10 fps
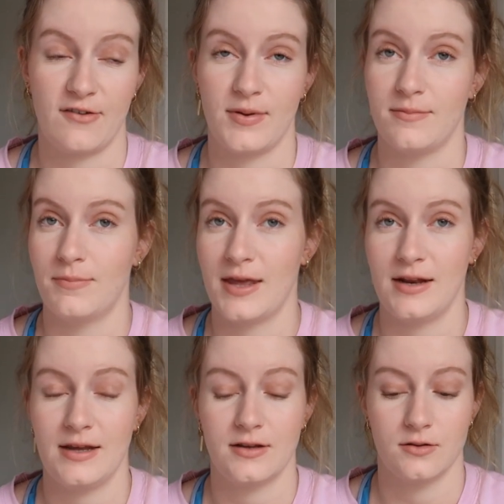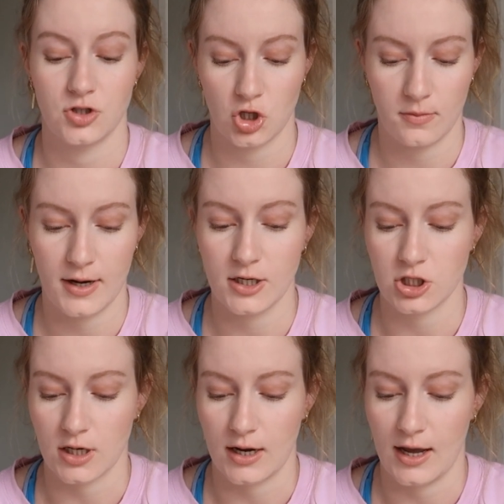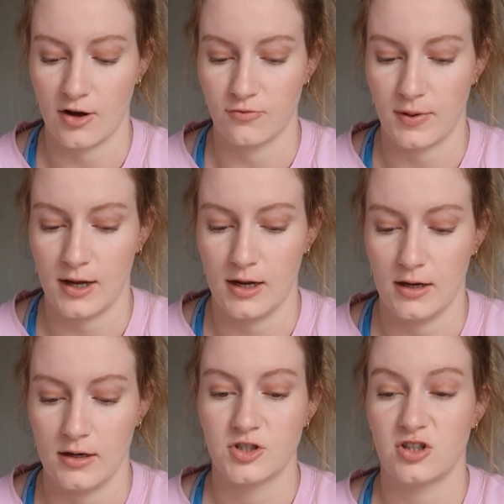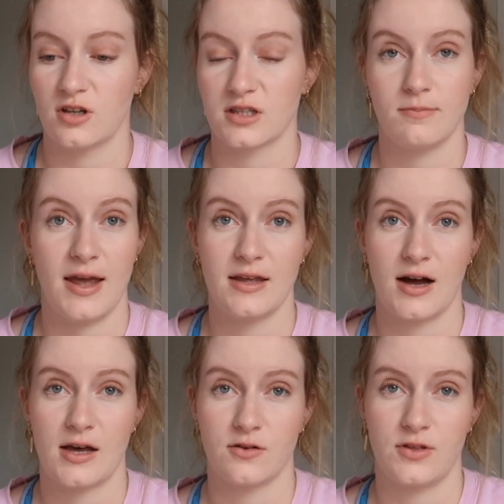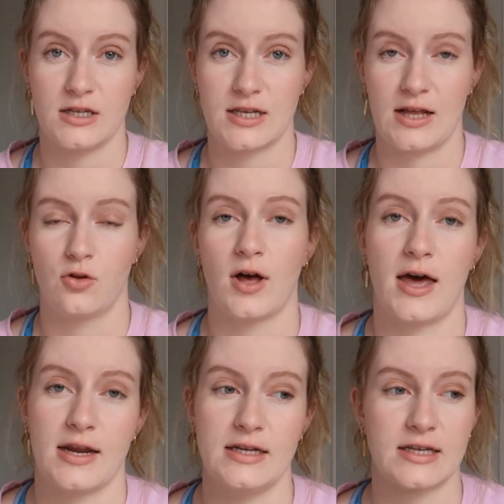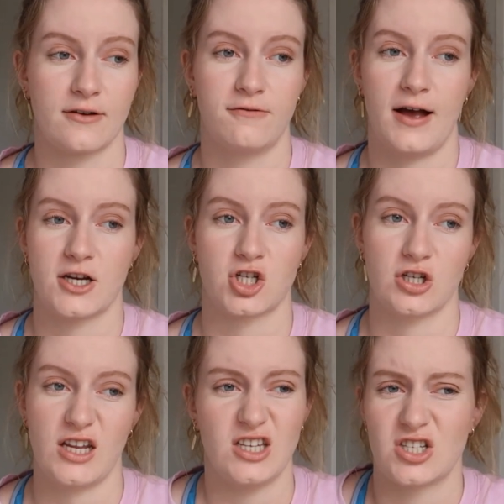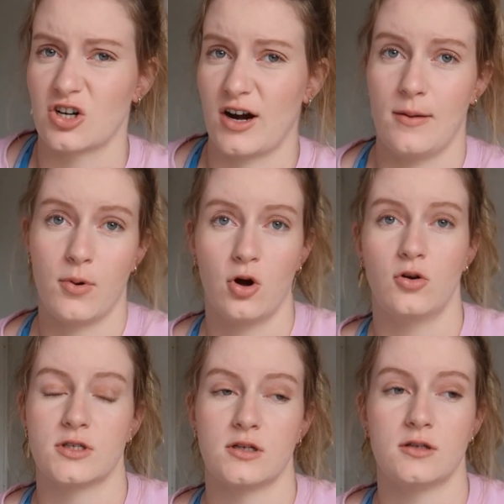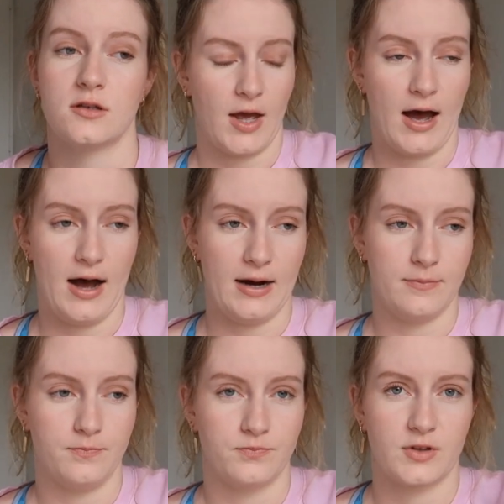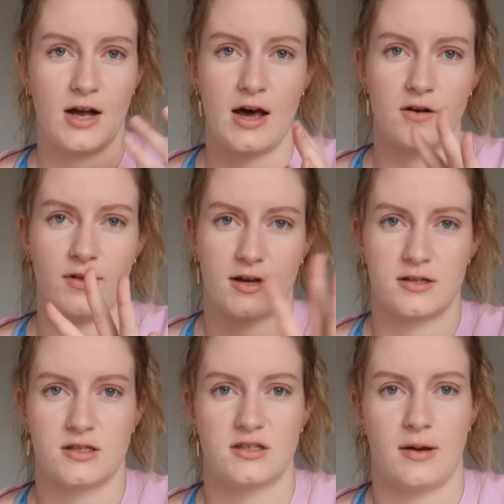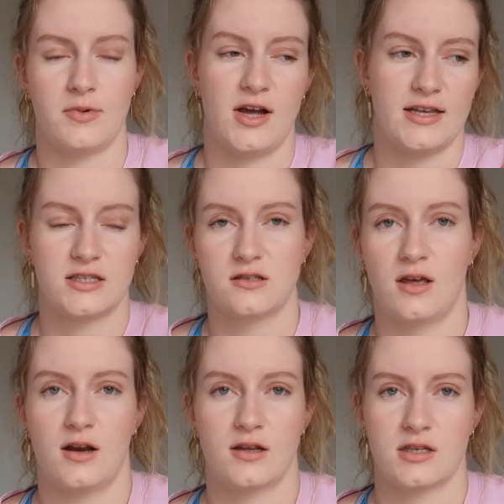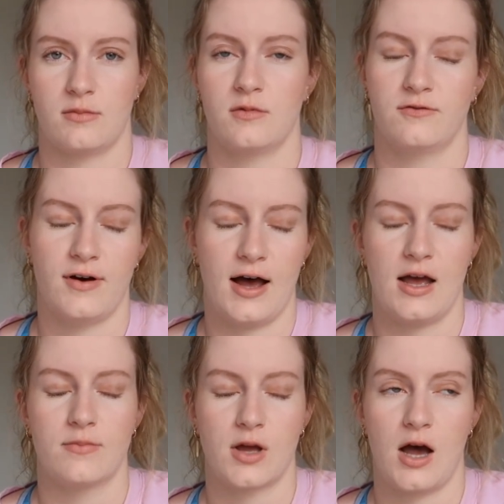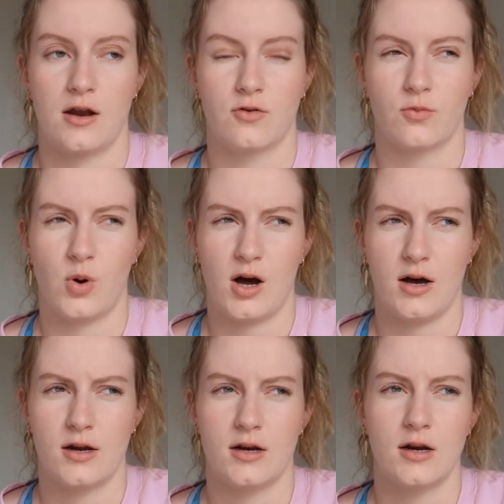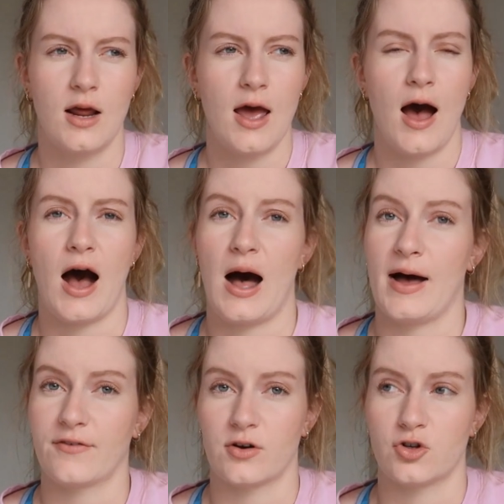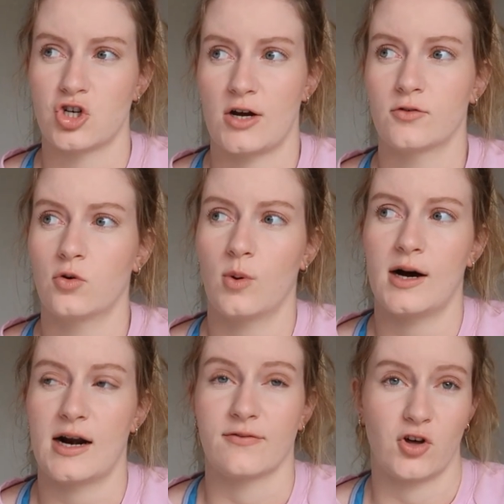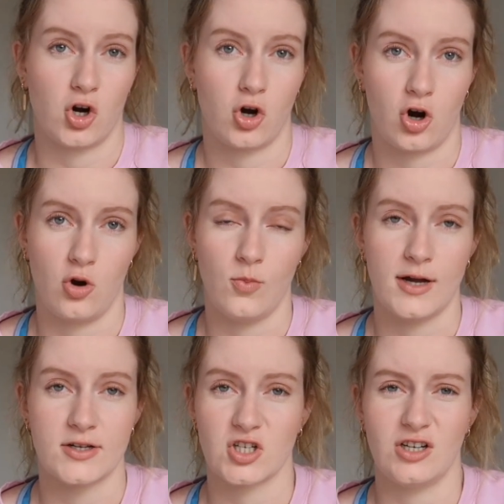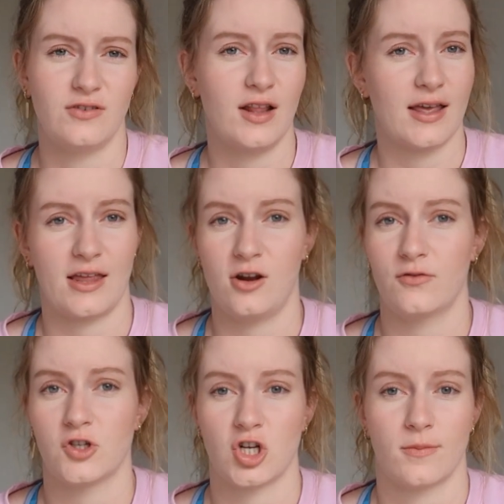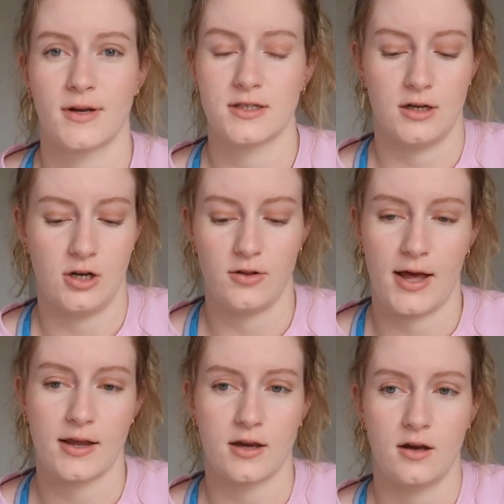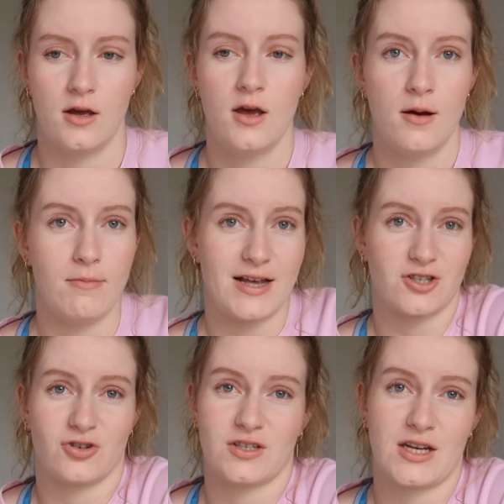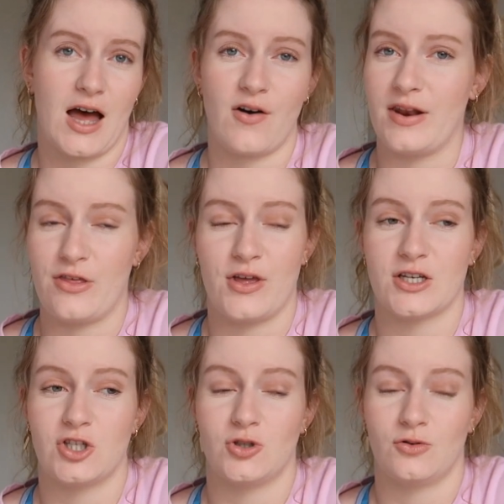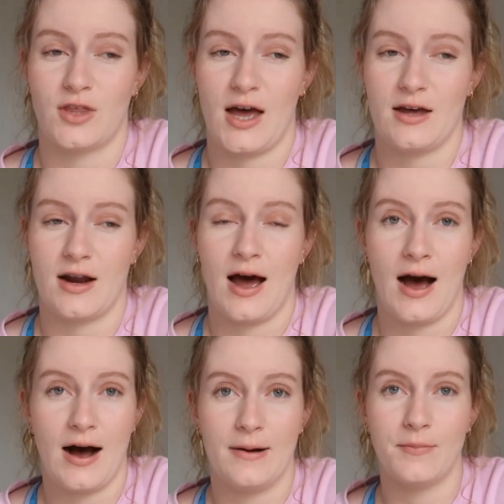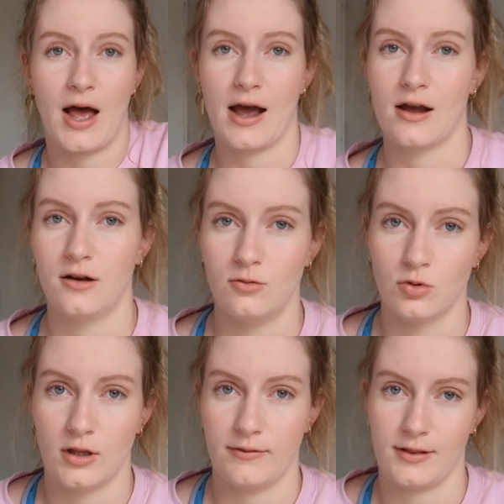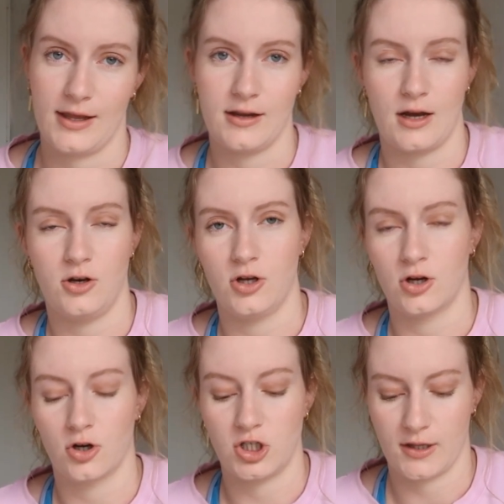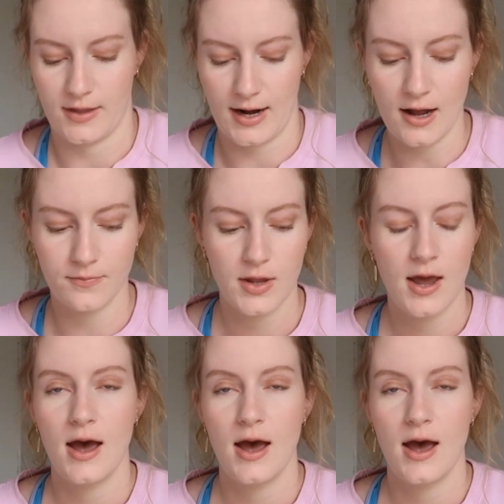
I've been pinning so much. I have been, so that the main kind of things that I look at is like fashion, Instagram poses, kind of like a summer aesthetic, summer vibe kind of one. I've got a travel one, I've got a home one. So if you like any of those topics and you like my sort of style, anything to do with that, I will leave a link and you can go check that out.